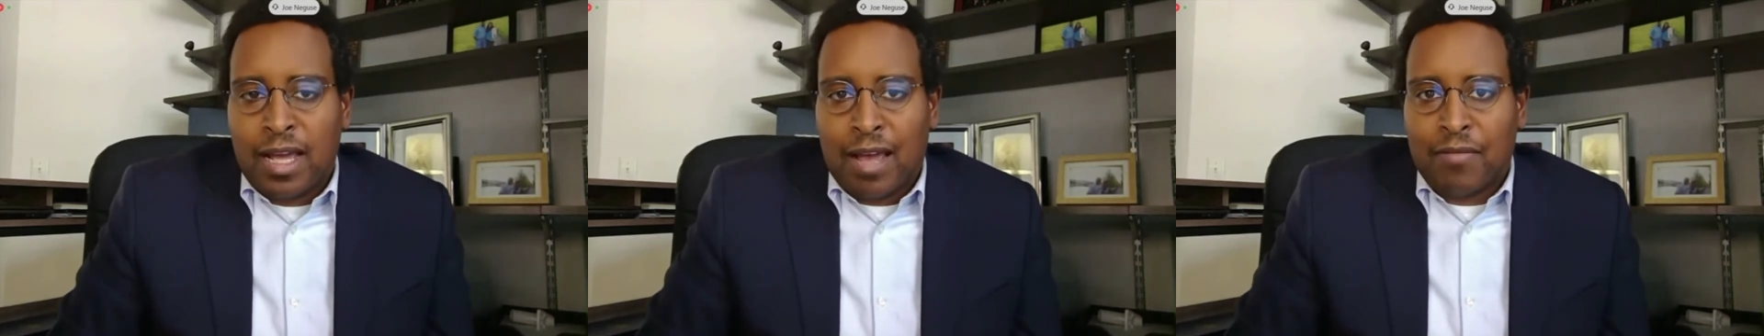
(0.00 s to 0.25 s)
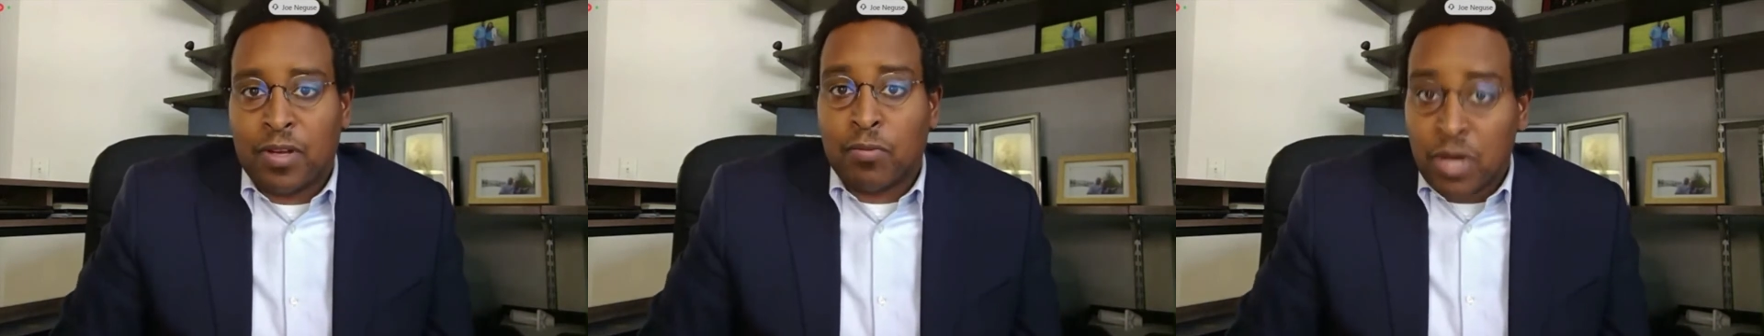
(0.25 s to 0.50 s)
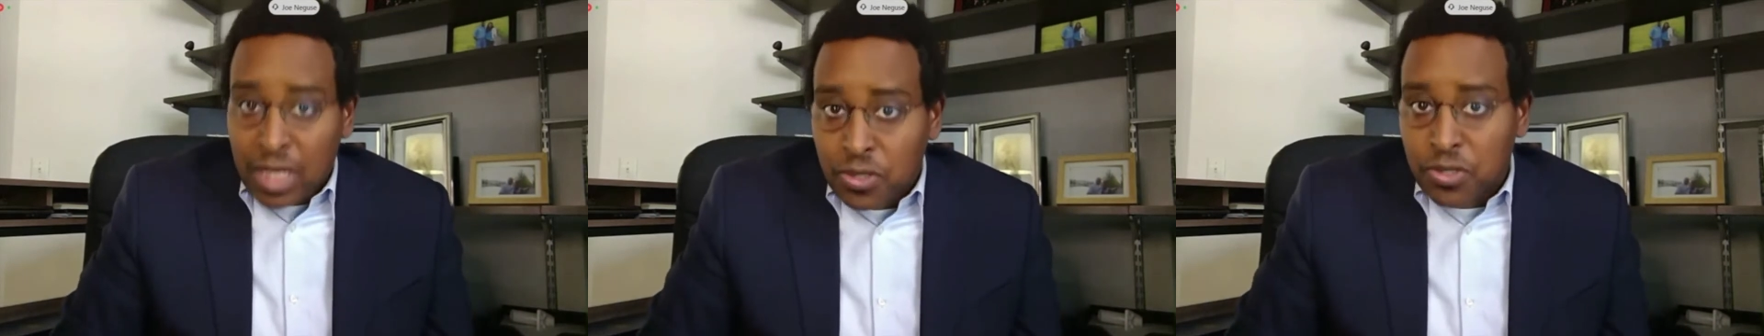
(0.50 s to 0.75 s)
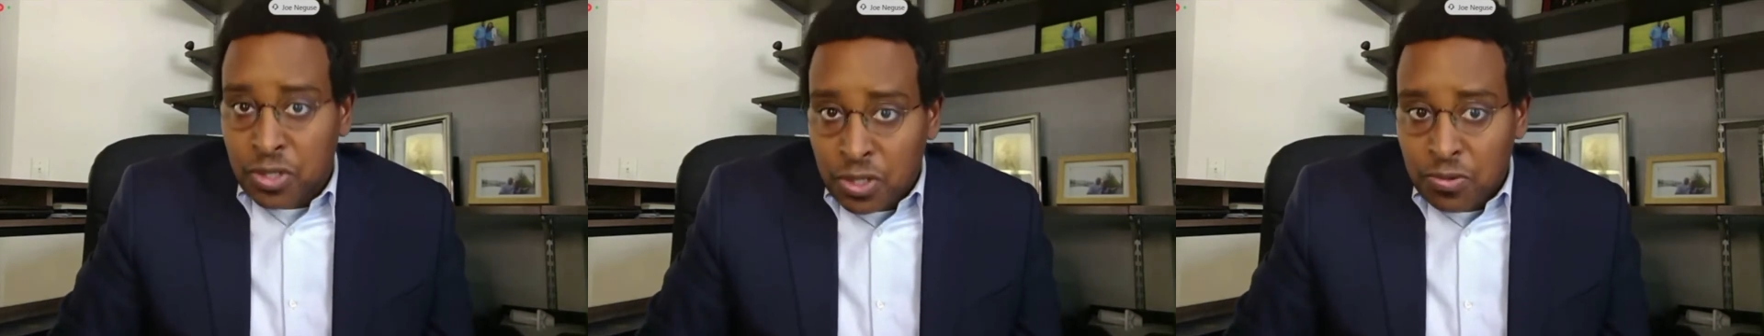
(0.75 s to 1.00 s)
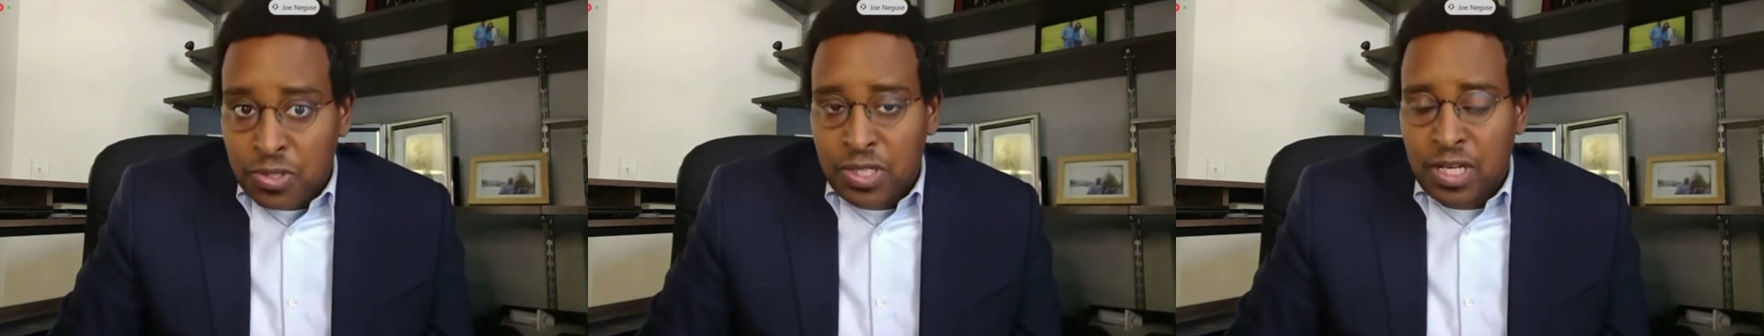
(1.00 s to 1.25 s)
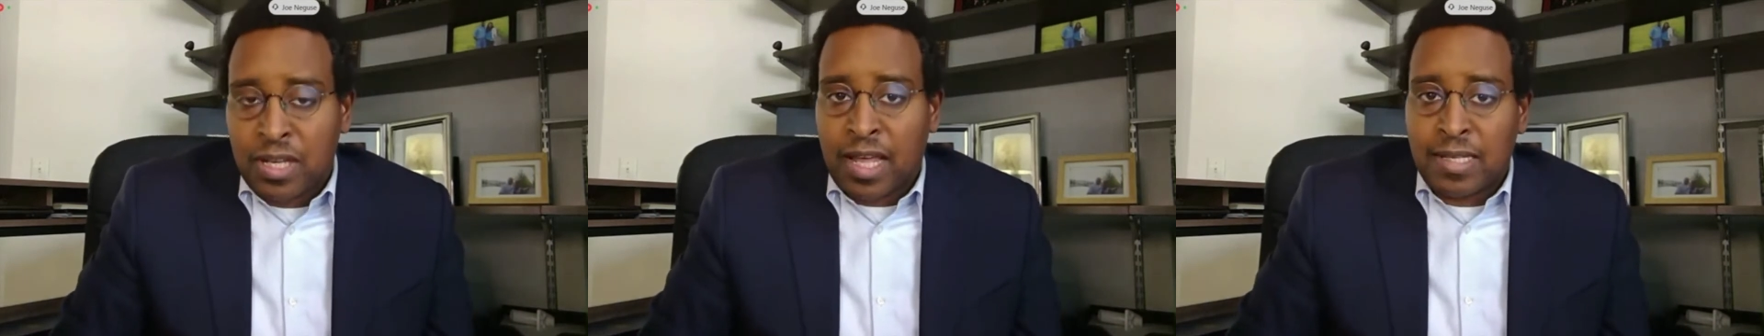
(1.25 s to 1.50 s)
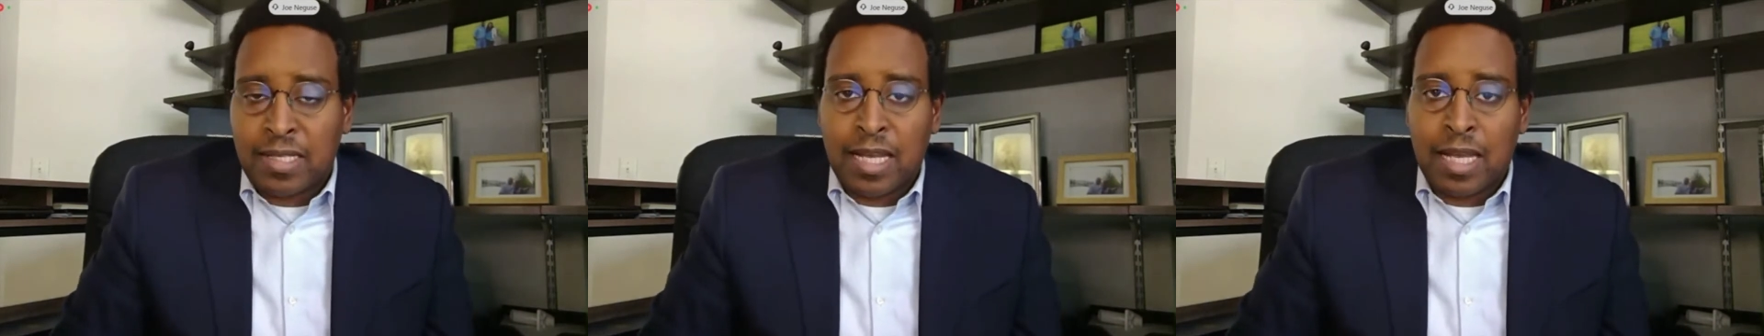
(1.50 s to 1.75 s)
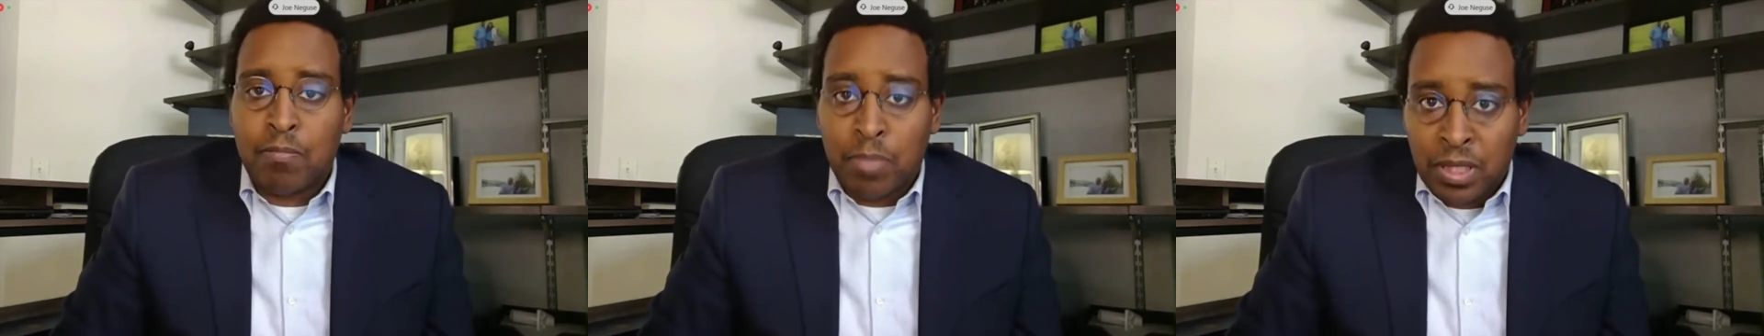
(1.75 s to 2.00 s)
having reintroduced uh, that
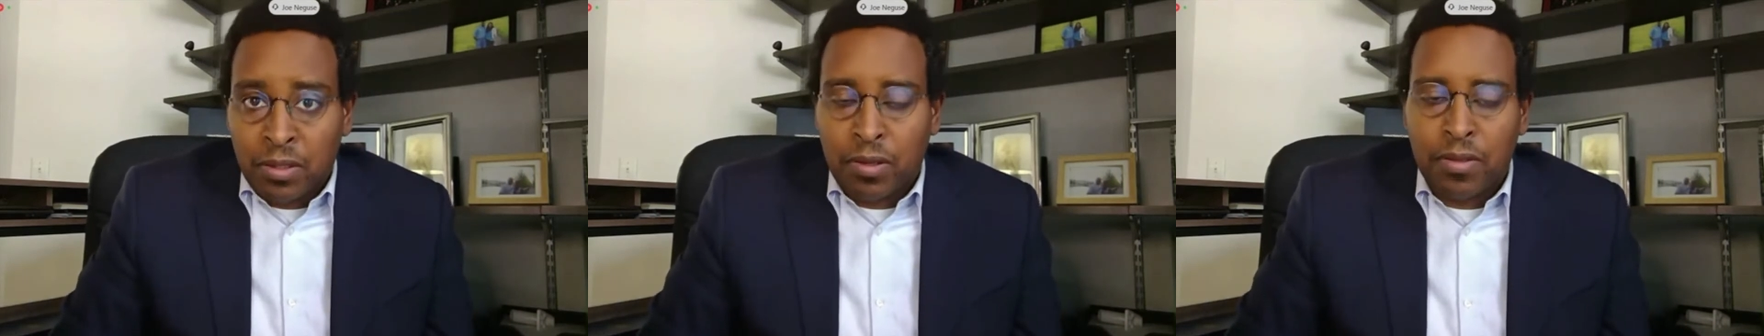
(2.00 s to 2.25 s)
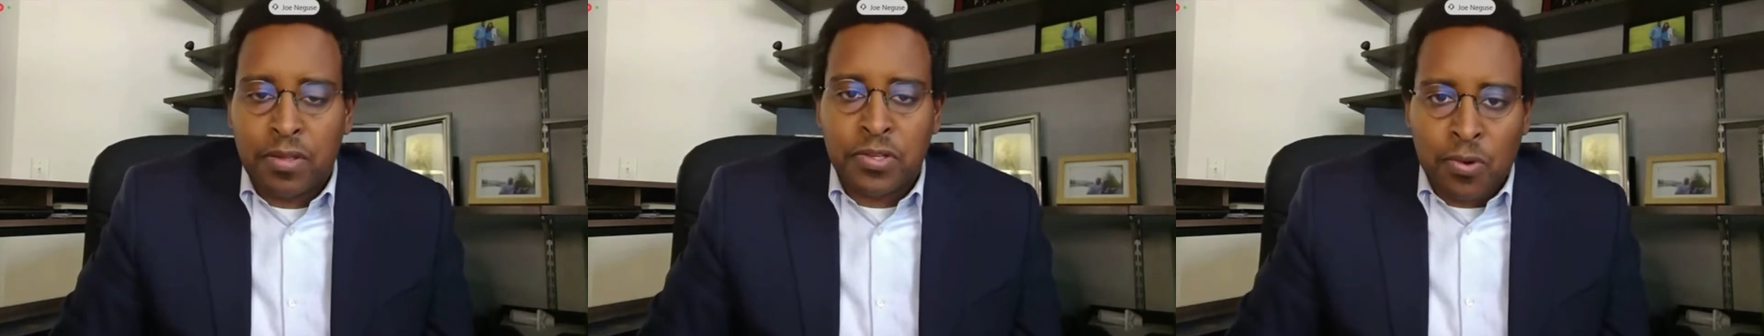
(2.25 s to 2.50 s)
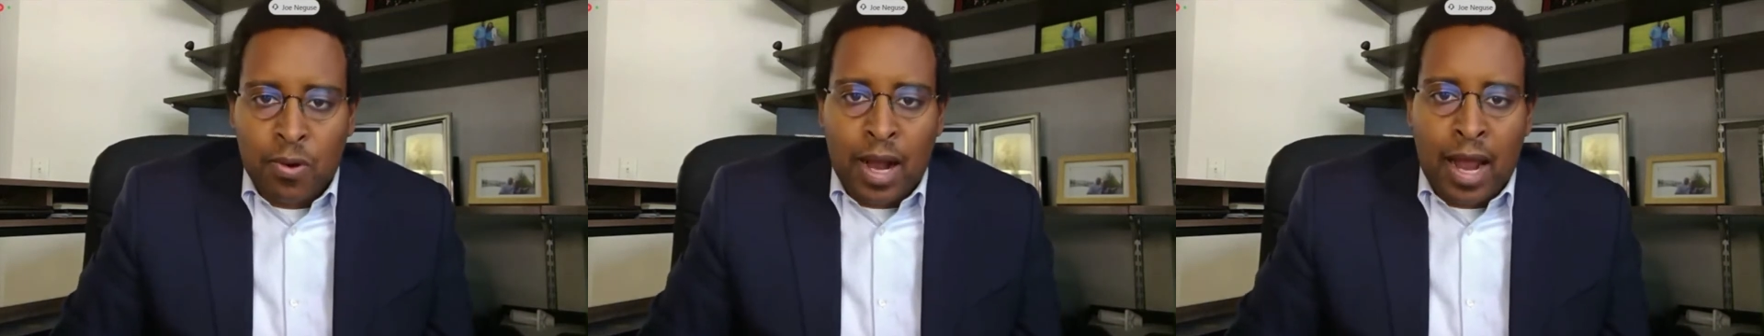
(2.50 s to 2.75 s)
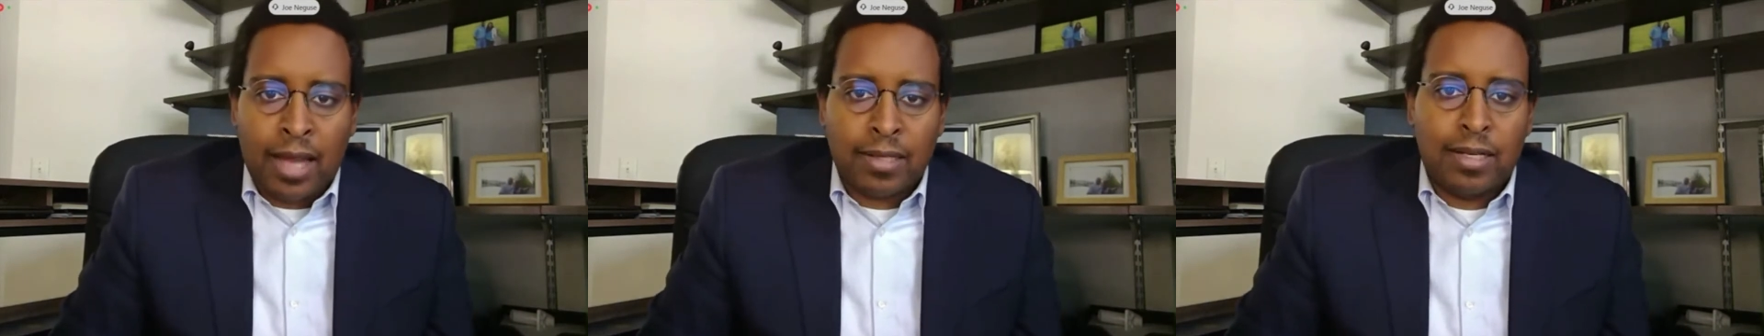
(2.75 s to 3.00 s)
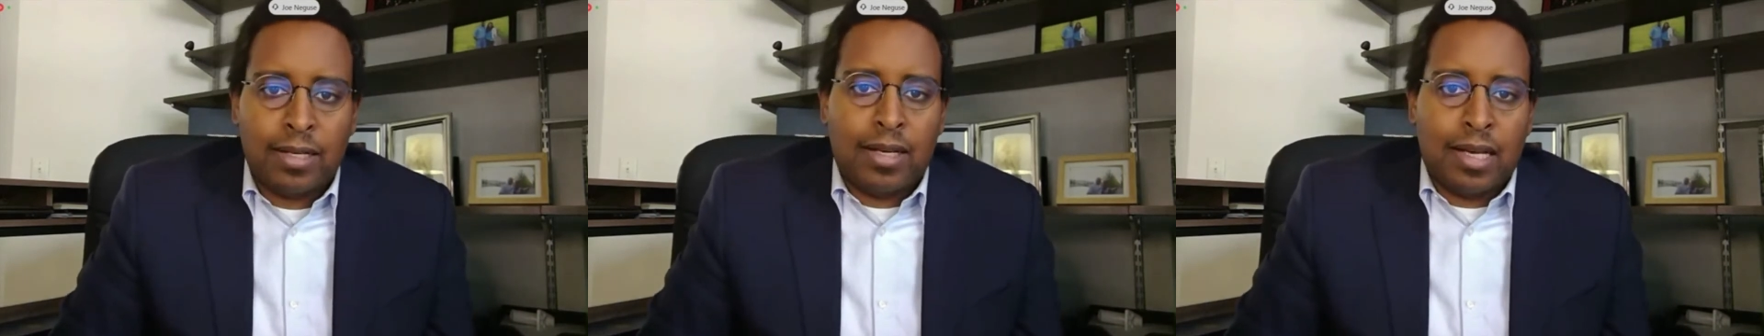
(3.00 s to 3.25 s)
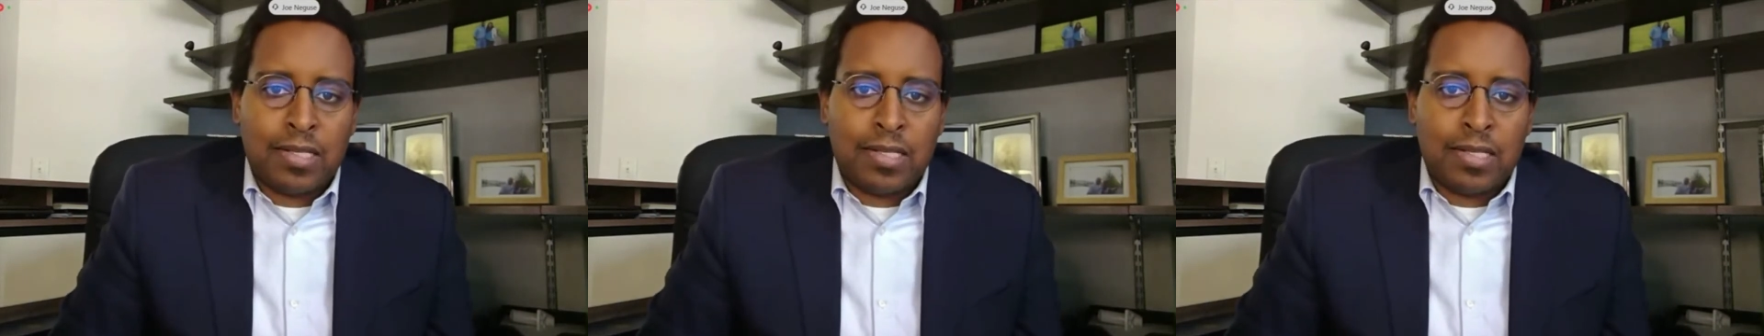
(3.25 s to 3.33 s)
same bill, the SOAR Act,